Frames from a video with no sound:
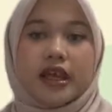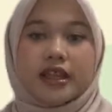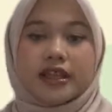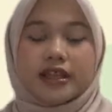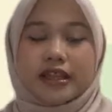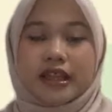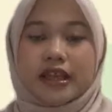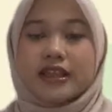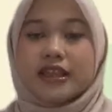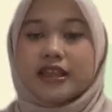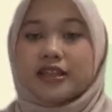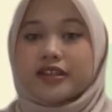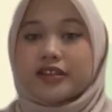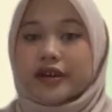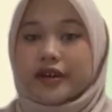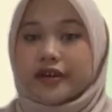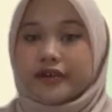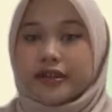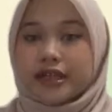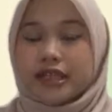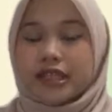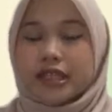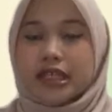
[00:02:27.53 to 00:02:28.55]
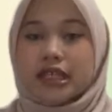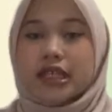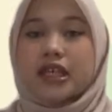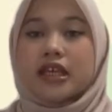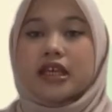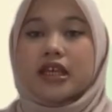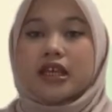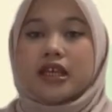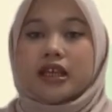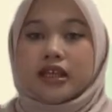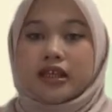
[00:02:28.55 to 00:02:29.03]
Then it directly
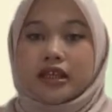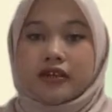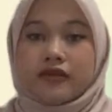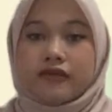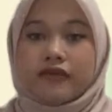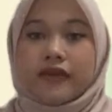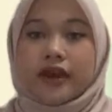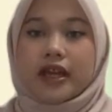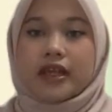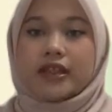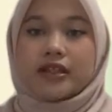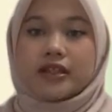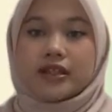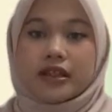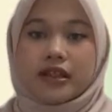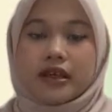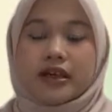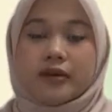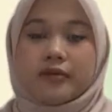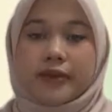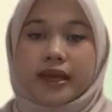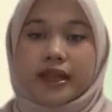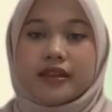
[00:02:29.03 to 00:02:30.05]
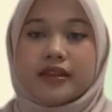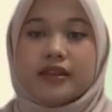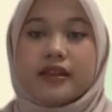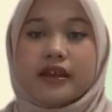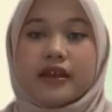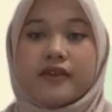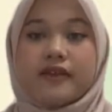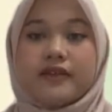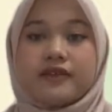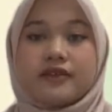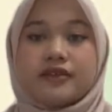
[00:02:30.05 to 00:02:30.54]
affect their mental
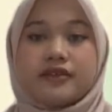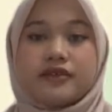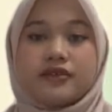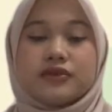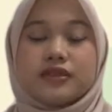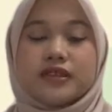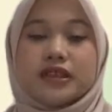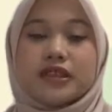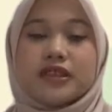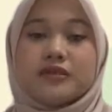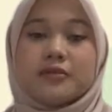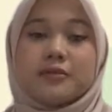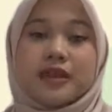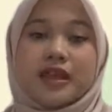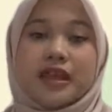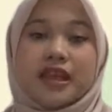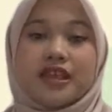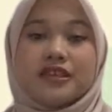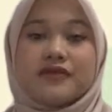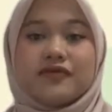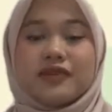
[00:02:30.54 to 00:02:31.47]
health issues since pH,